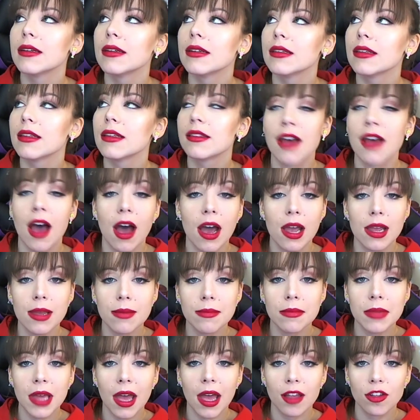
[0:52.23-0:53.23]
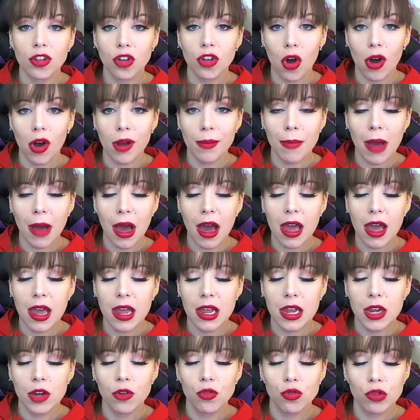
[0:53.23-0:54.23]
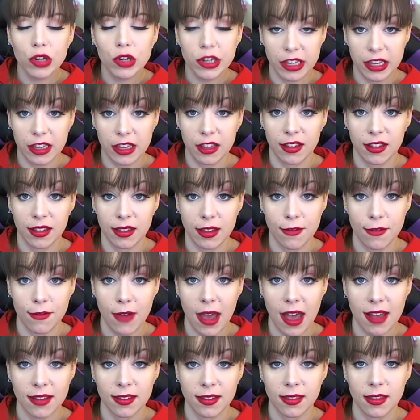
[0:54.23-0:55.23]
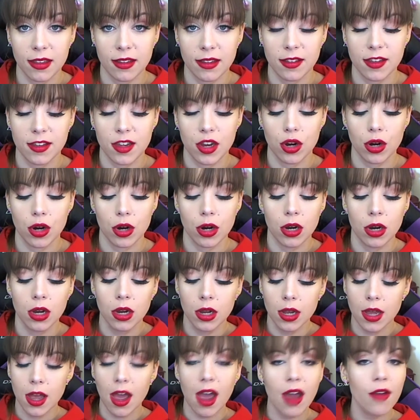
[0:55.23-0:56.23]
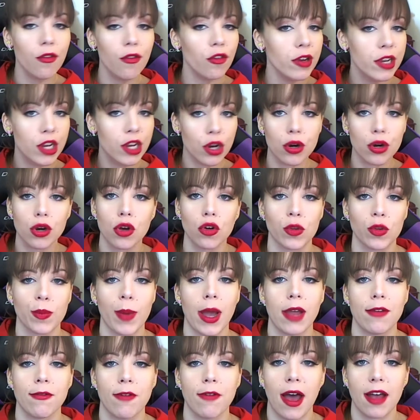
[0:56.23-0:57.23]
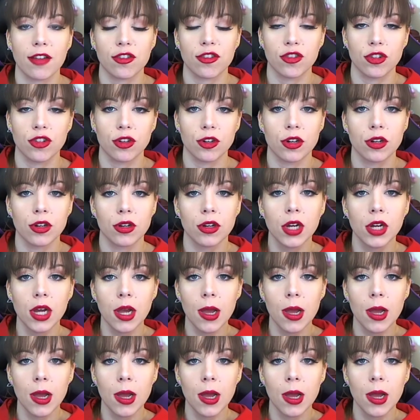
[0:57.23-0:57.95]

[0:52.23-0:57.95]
The time has gone by ridiculously fast this year. Every year goes by faster.